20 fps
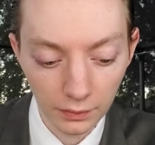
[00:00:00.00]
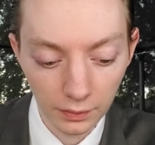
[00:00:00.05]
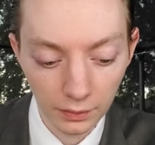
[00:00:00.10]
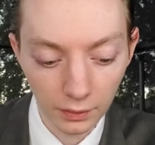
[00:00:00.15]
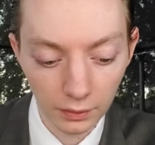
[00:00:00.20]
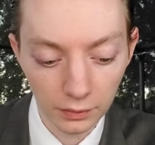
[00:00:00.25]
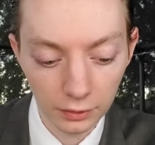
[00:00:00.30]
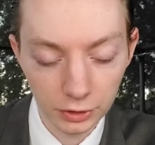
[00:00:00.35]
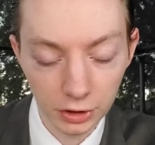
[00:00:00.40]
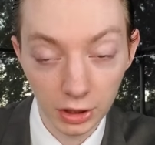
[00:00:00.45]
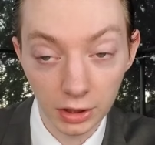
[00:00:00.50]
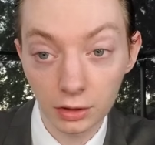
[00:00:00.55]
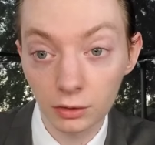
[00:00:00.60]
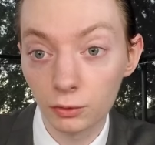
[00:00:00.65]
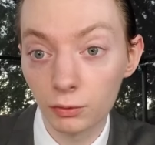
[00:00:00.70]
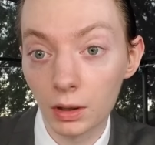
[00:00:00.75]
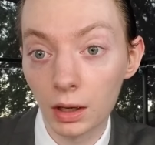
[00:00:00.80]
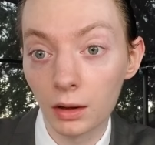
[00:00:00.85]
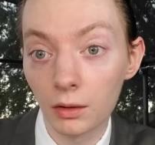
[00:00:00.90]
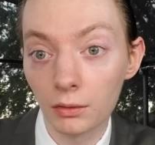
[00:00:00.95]
So the chicken
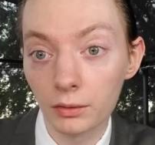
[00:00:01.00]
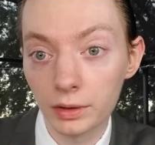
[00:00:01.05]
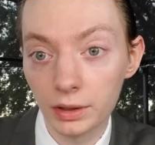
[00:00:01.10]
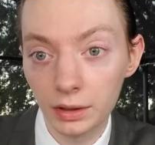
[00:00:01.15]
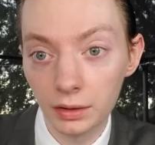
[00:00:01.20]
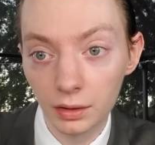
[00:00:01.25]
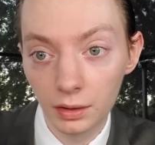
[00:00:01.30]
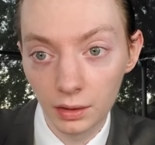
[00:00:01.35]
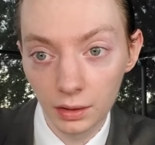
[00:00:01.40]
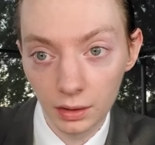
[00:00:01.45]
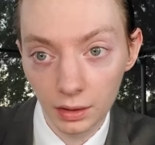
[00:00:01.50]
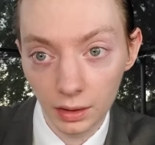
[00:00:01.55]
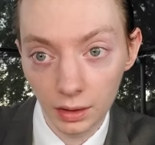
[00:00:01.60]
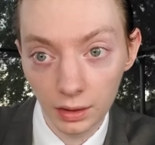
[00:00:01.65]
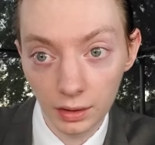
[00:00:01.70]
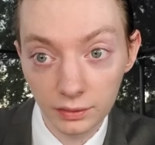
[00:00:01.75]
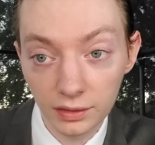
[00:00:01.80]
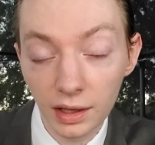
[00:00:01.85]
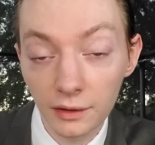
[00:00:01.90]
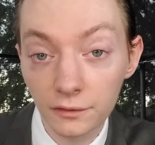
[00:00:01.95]
quality,
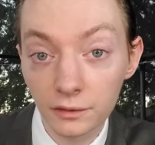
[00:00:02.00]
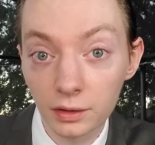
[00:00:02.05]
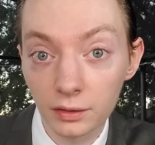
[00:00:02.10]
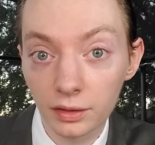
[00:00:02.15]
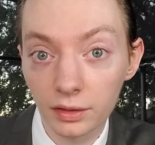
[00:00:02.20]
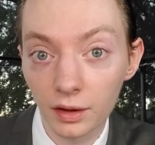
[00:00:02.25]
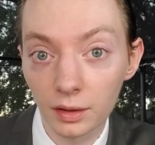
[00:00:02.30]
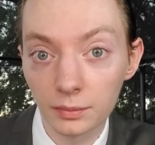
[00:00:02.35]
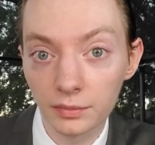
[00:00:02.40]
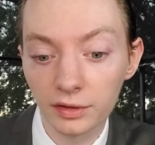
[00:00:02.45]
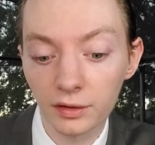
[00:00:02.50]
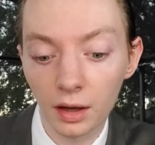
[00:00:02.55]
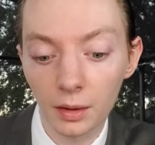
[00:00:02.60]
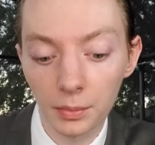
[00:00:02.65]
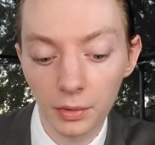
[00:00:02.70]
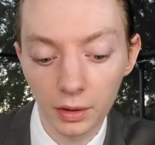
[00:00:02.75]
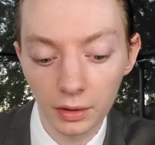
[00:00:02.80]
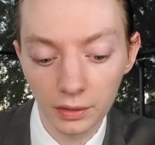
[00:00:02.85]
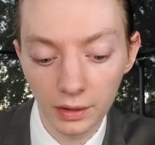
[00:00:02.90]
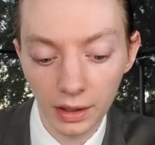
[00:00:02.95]
definite thumbs
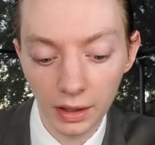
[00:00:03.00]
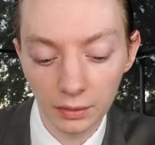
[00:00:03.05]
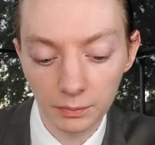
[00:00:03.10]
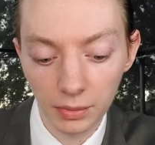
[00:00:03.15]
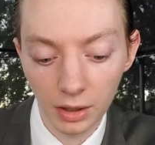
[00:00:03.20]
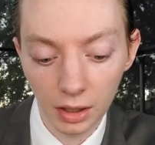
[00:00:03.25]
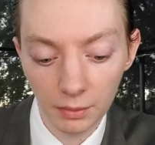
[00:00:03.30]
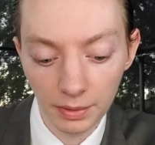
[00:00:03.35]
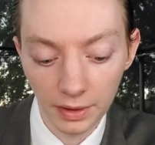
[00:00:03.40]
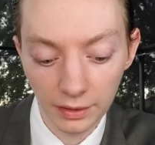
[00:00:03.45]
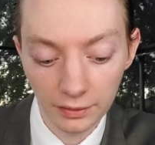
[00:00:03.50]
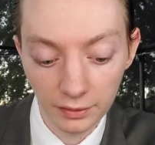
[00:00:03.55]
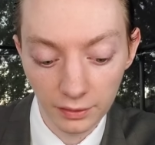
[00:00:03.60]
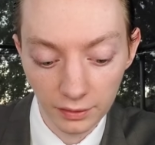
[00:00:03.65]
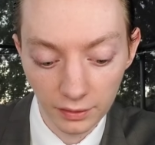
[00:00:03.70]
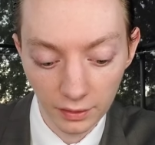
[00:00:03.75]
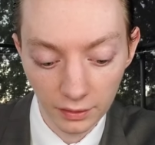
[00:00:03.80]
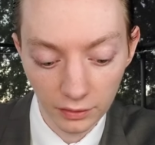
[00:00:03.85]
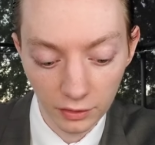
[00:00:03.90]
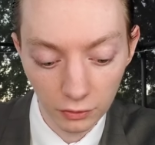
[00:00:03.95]
up on that.
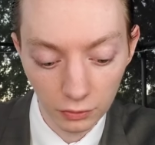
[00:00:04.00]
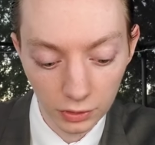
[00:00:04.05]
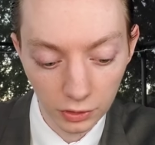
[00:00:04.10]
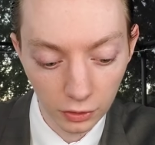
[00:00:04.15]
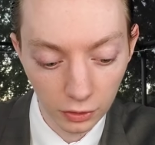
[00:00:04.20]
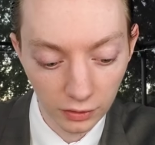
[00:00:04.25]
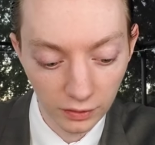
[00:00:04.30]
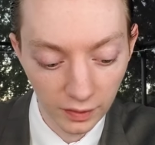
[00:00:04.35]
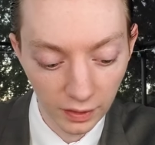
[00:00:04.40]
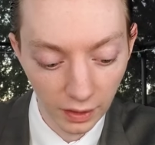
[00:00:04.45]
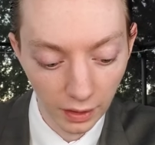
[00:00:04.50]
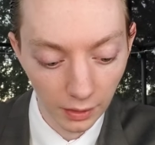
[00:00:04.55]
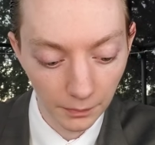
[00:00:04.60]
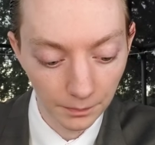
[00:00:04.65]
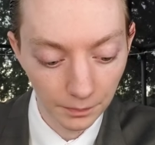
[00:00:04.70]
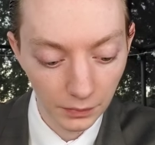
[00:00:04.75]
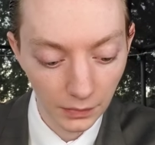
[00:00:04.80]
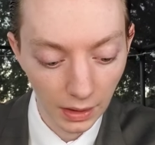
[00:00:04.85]
Popeyes is doing good today.